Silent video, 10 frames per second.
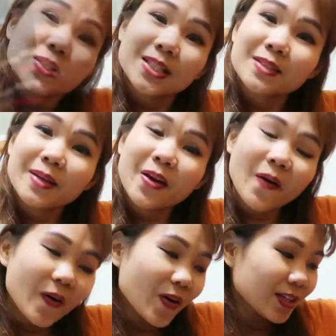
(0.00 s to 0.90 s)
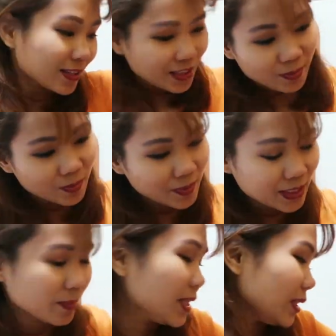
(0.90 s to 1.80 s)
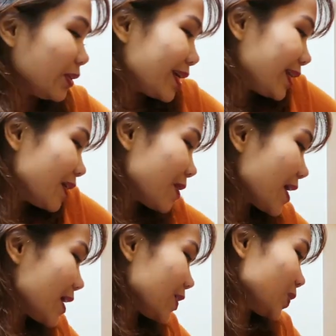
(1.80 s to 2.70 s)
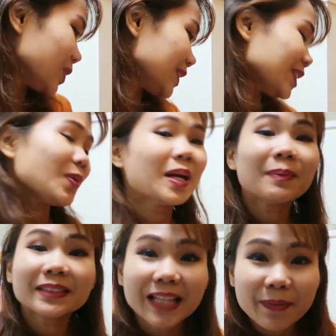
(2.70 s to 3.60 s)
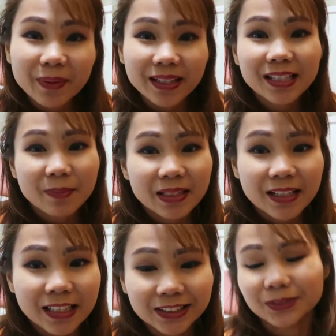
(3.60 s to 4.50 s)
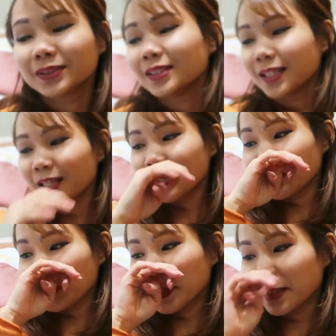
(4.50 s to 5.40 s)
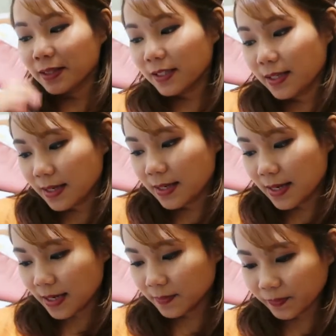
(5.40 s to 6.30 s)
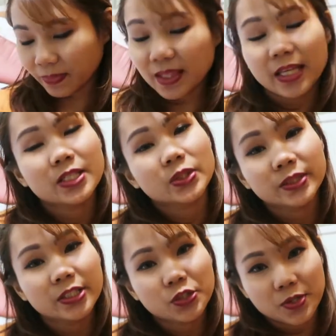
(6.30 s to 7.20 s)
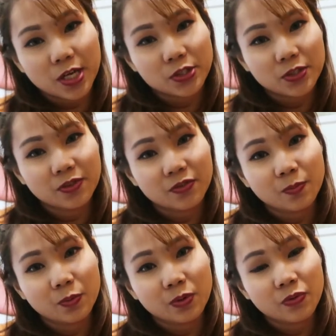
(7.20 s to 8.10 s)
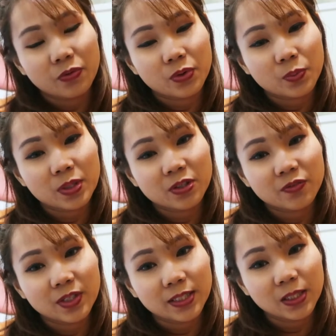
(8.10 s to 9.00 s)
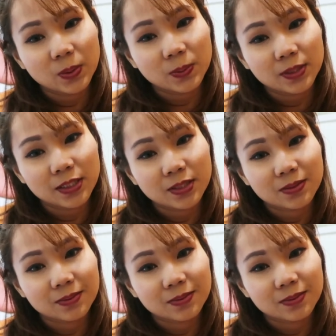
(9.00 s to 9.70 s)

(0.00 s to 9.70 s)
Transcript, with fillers: So that's my haul. Dami kong pinamili today. Daming gastos. Wala pang stipend. Dami ng gastos. But yeah, it's good distraction from for when you're feeling lonely.